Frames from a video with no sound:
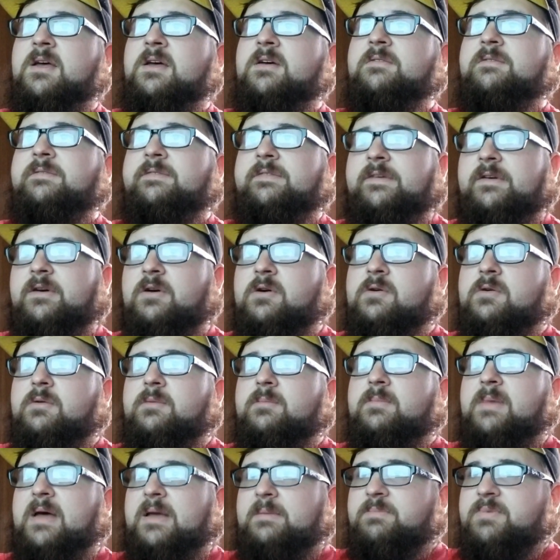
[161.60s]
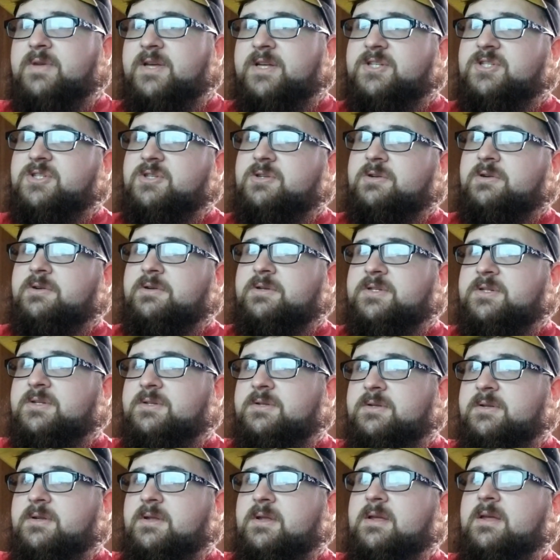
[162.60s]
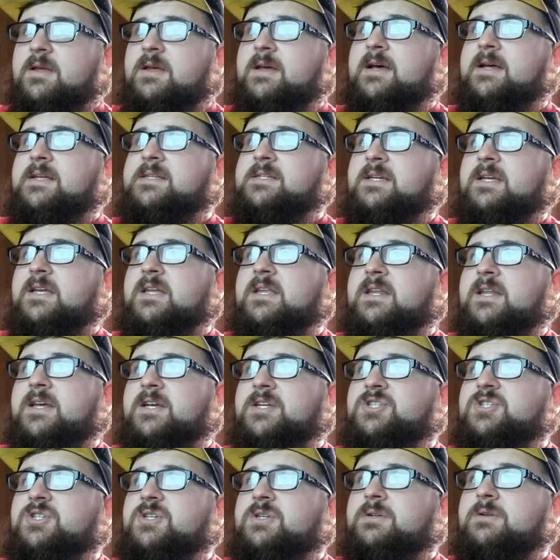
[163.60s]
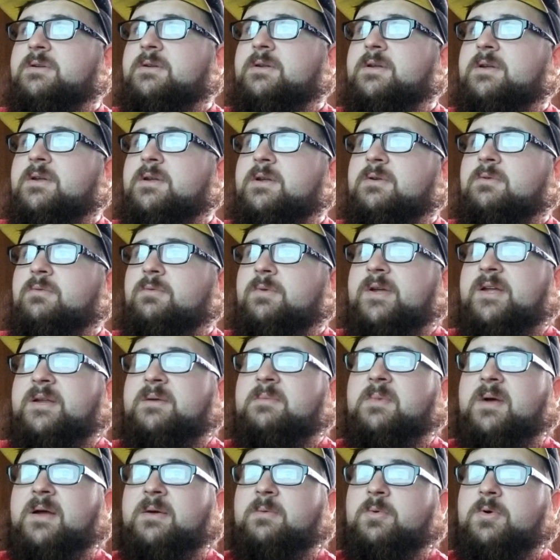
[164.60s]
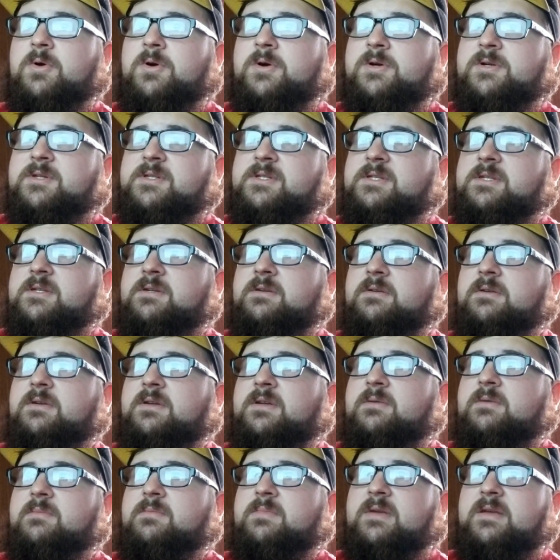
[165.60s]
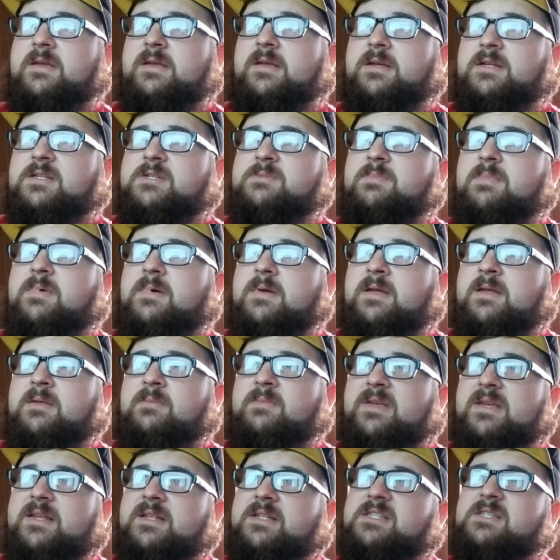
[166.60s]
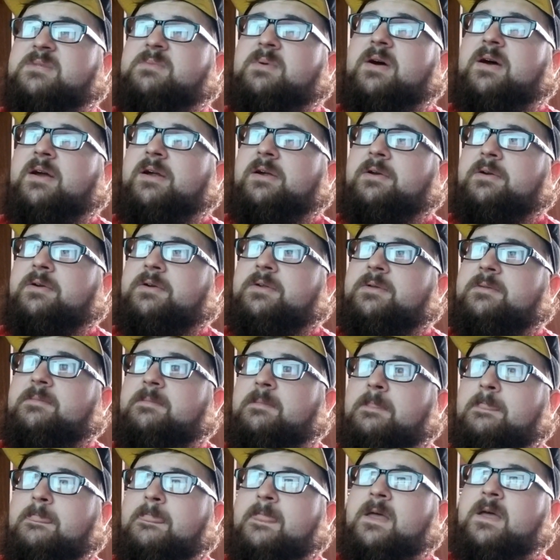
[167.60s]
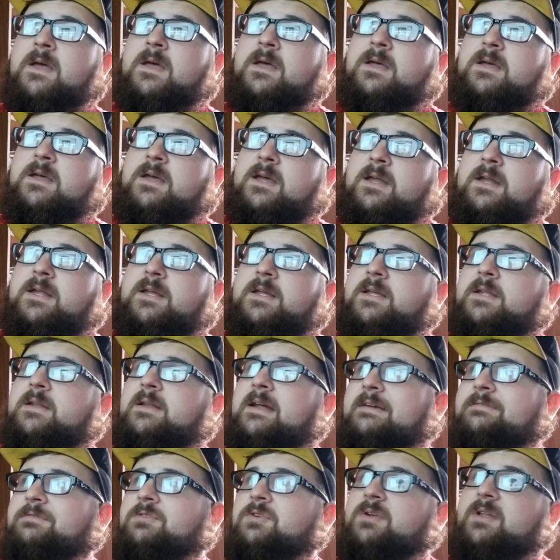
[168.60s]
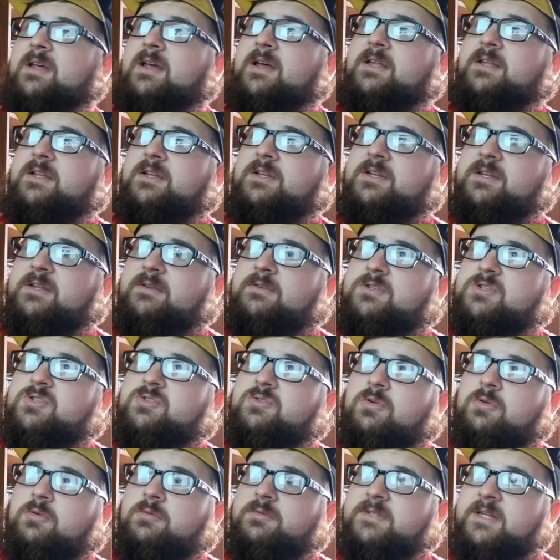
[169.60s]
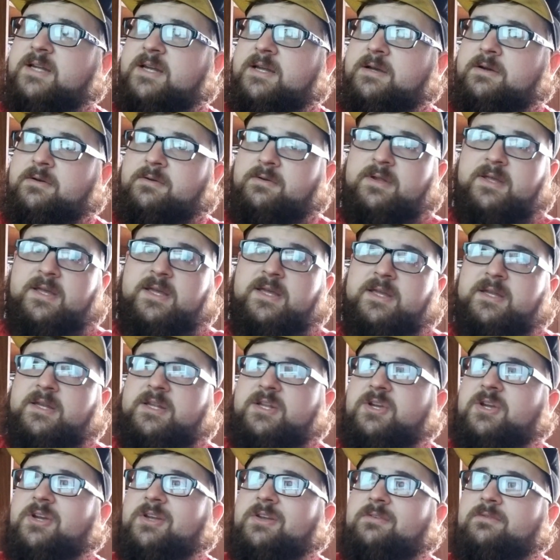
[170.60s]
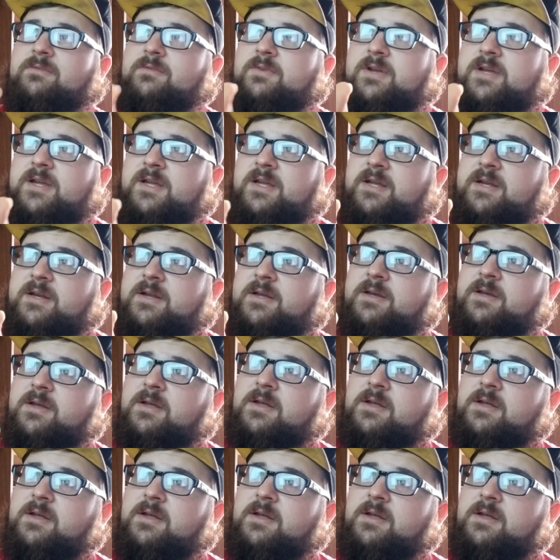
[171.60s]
Feel my pictures as a connection. Read my words can be and be inspired. And then after that, you can scroll down and you can read